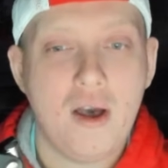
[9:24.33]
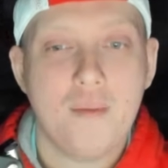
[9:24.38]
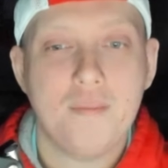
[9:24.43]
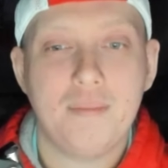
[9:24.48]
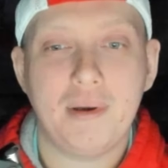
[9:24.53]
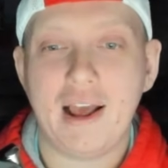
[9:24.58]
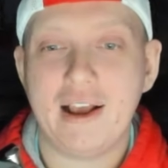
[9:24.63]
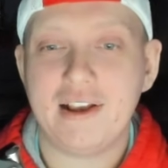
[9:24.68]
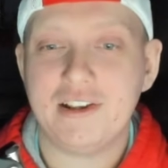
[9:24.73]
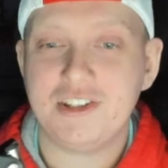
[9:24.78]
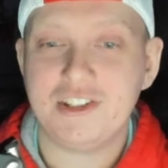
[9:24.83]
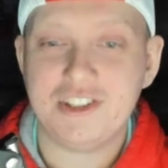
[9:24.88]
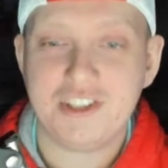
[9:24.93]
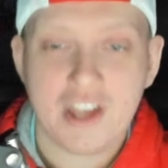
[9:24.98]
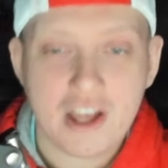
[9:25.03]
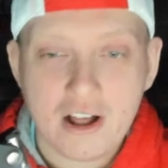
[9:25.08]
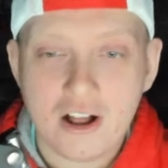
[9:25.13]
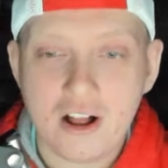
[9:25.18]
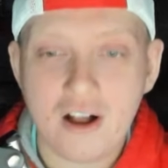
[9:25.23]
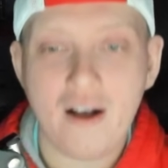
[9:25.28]
but I
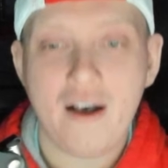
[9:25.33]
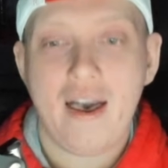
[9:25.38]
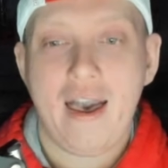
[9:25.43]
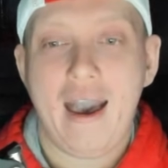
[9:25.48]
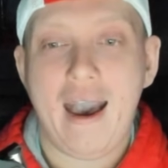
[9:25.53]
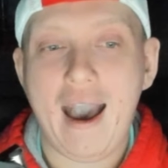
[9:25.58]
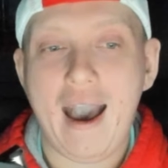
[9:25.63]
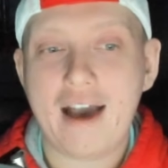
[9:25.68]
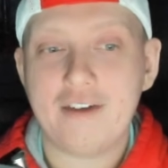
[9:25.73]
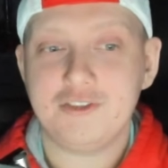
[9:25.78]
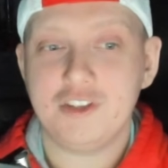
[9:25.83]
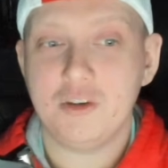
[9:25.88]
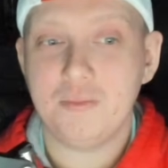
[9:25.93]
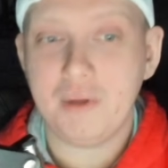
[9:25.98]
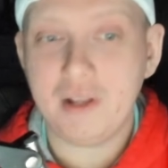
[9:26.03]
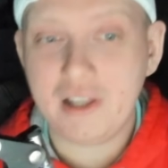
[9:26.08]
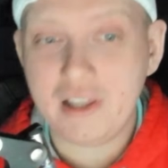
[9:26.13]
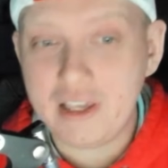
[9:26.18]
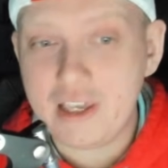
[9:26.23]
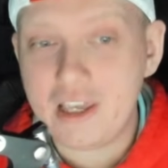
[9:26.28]
still have to
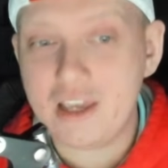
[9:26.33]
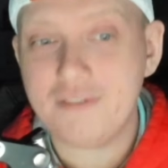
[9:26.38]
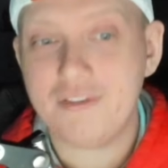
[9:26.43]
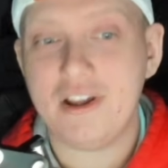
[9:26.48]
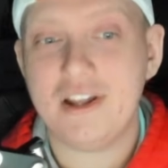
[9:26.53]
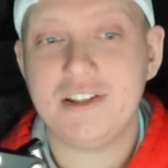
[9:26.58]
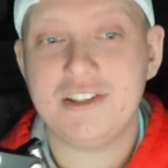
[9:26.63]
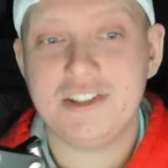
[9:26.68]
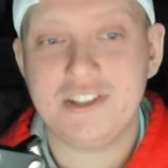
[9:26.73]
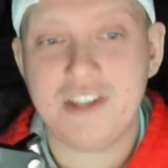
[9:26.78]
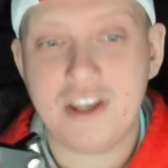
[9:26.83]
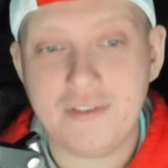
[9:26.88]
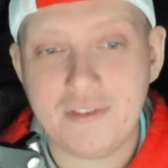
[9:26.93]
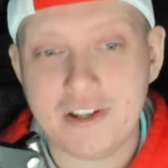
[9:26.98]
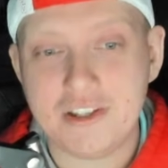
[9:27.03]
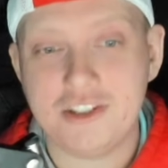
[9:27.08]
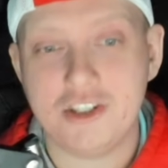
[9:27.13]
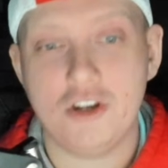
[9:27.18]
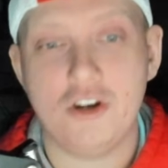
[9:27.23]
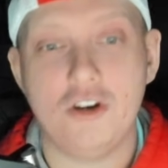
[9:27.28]
believe in
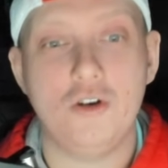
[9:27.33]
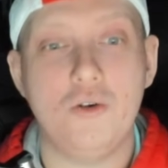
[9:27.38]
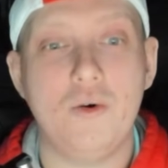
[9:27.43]
Stevenson,